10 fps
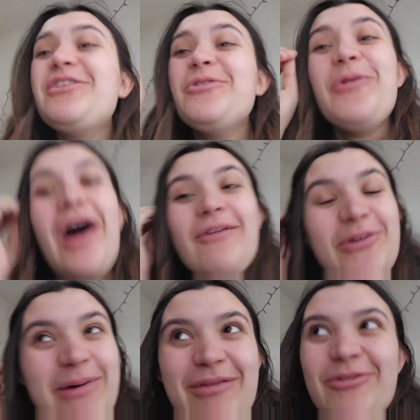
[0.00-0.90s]
knew
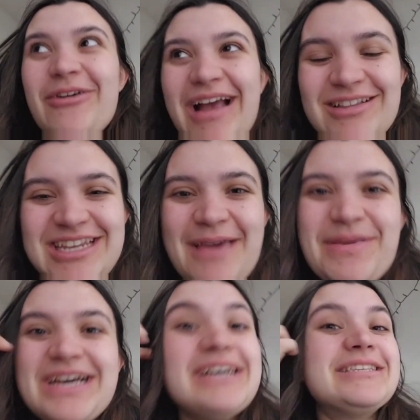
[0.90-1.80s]
offer ways were going out today
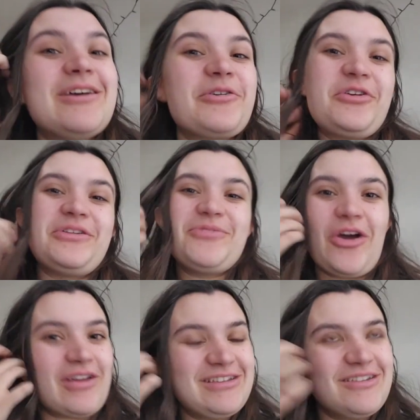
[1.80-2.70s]
because a girl that I'm
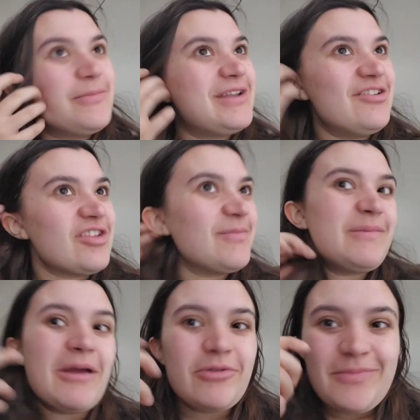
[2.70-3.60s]
talking to potentially
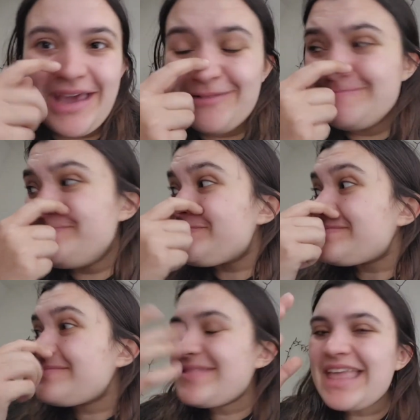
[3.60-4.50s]
be my roommate
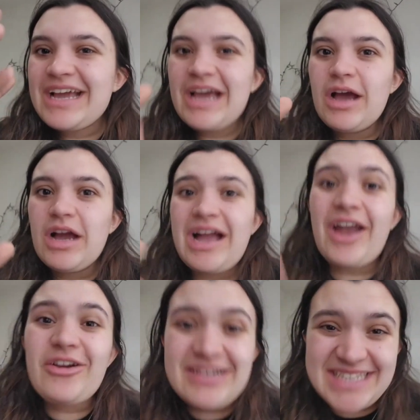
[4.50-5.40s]

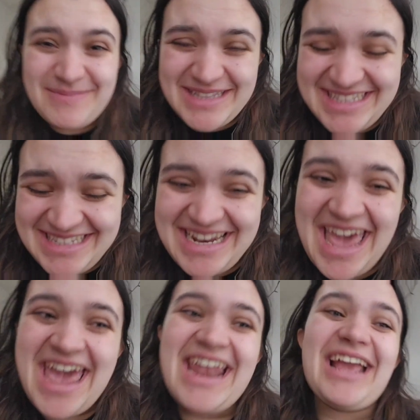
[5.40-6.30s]
got her acceptance
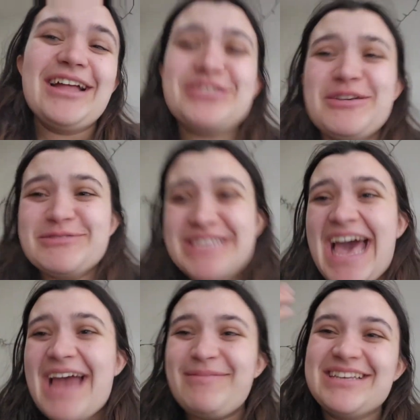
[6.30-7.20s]
today, and I got so
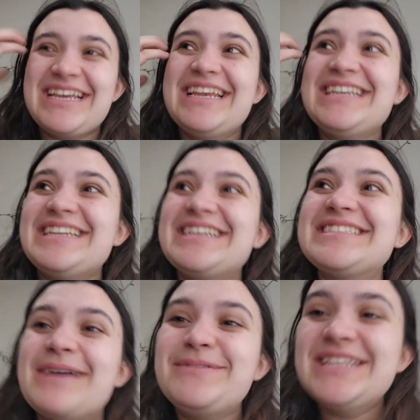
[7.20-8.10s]
sad because I didn't get an
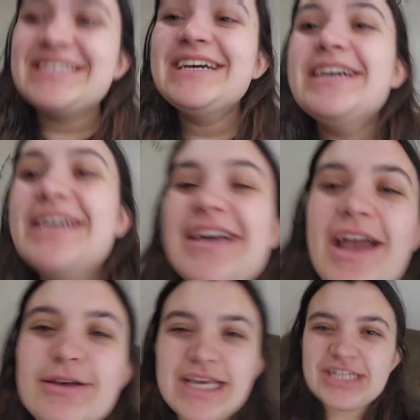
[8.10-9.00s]
acceptance.
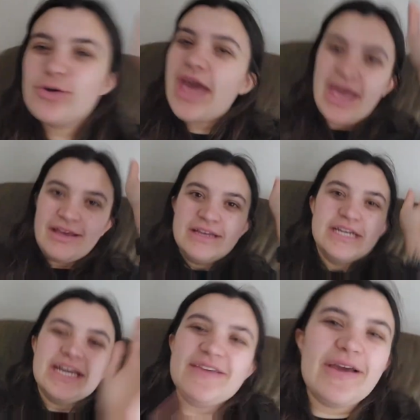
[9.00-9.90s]
And I was like, it's okay.
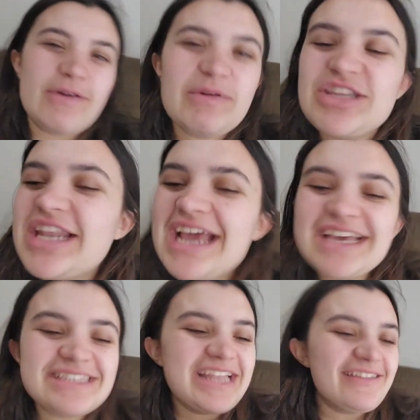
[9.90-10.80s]
Today
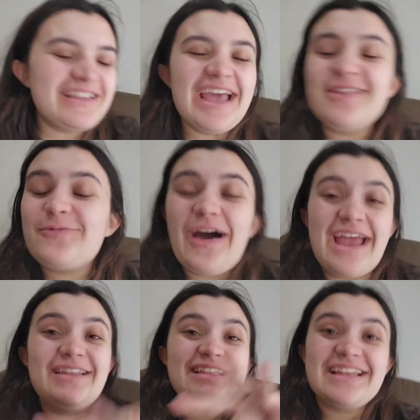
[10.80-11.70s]
is not the day. It's
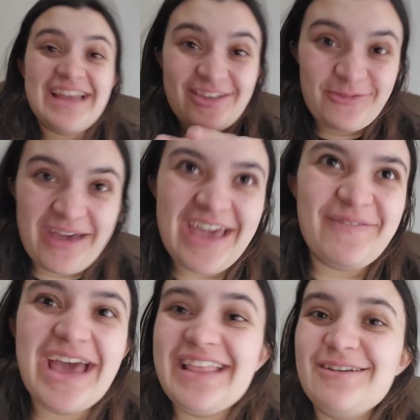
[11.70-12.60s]
fine. Like, the next
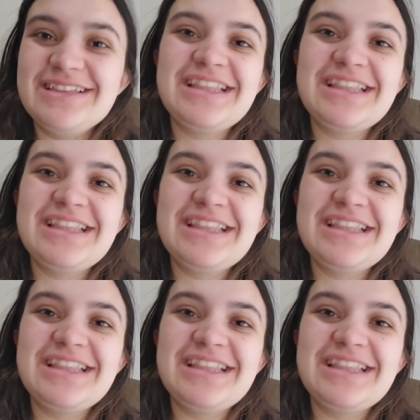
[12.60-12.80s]
wave. And